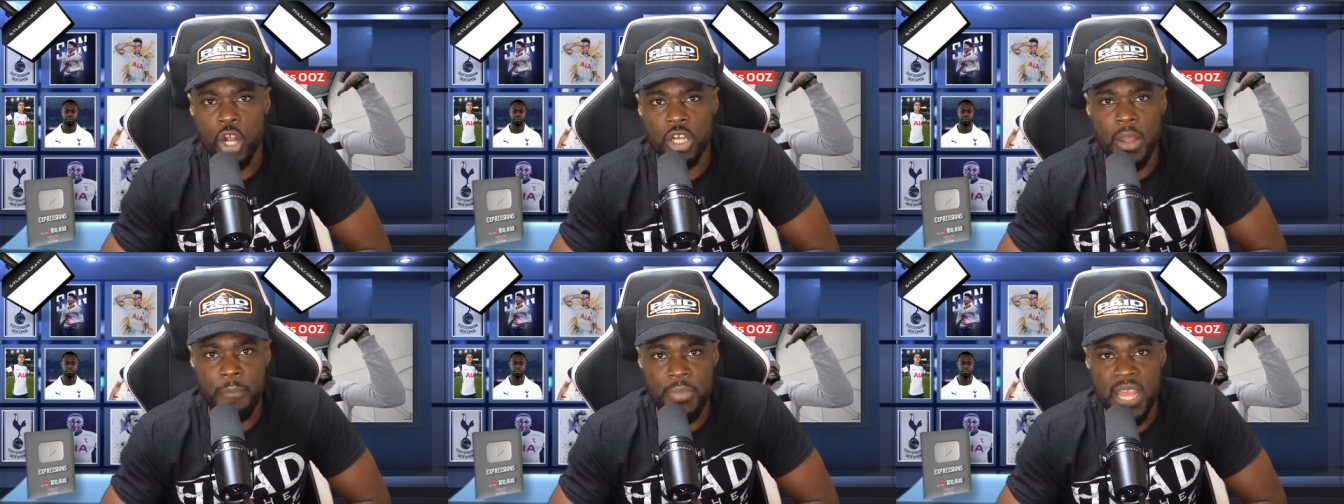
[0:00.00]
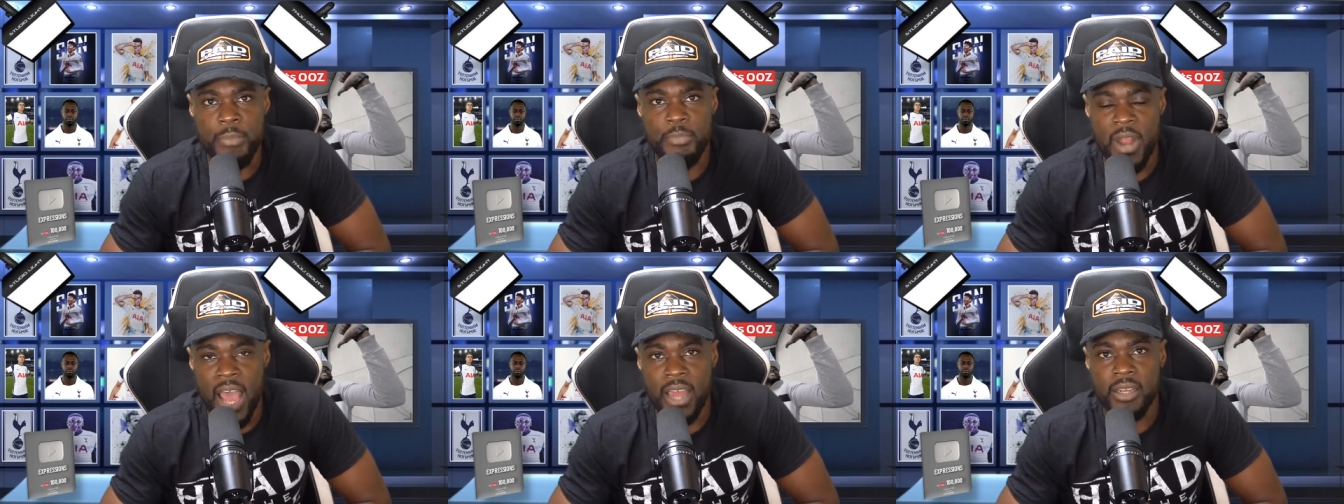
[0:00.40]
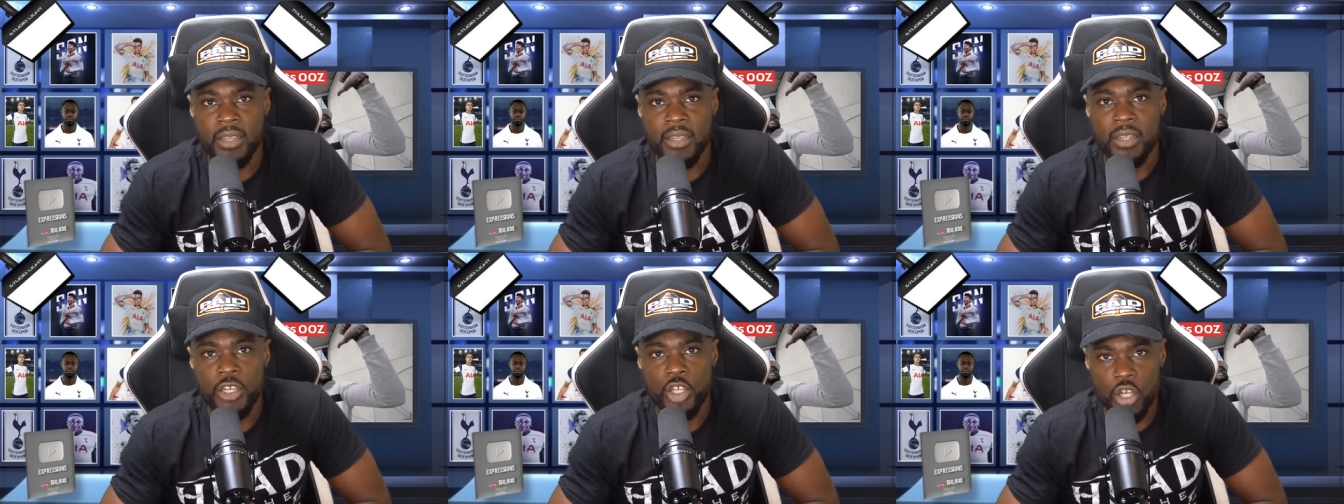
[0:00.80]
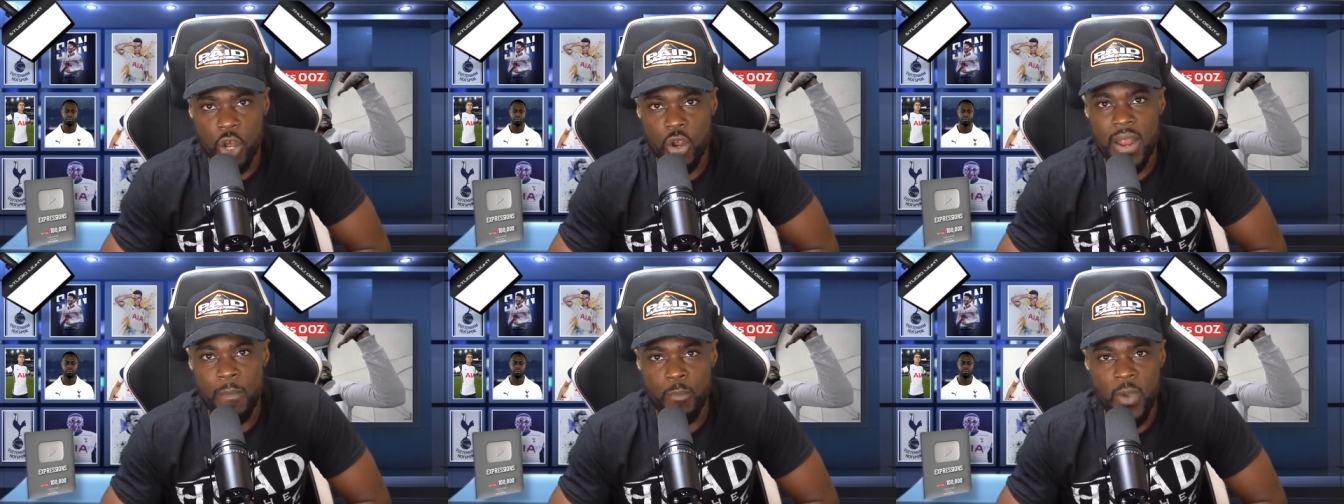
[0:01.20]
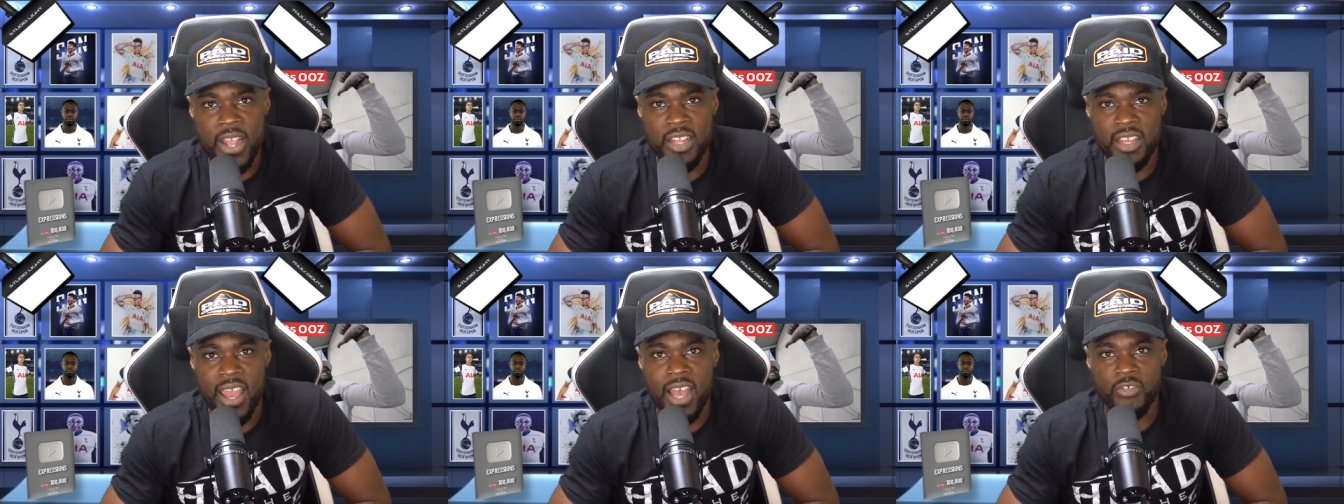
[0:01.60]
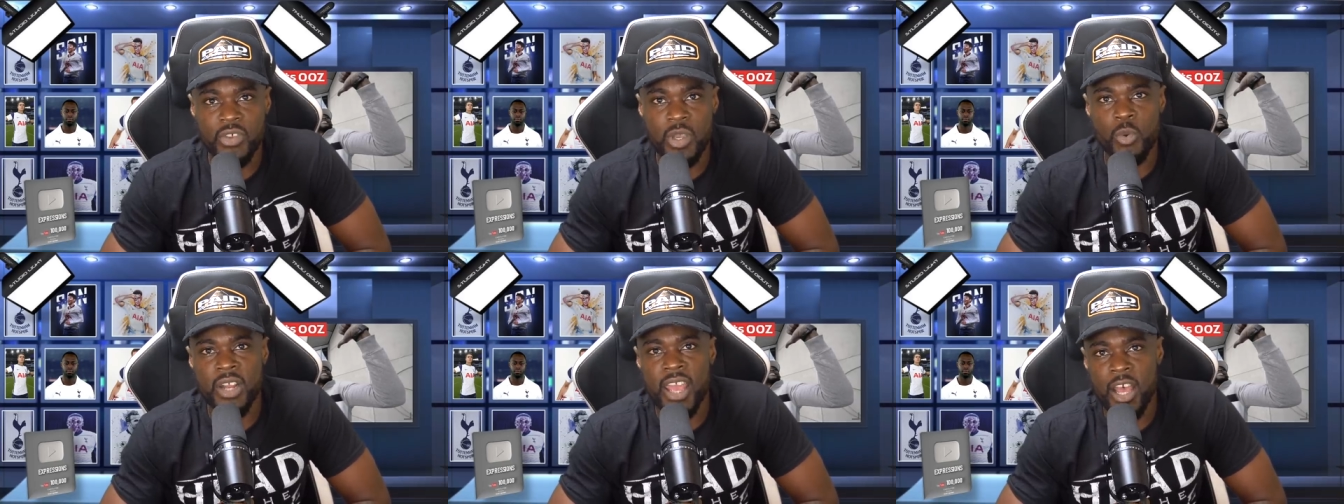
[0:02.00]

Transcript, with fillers: not the bid, blood. Do you know them way there? I was thinking, what the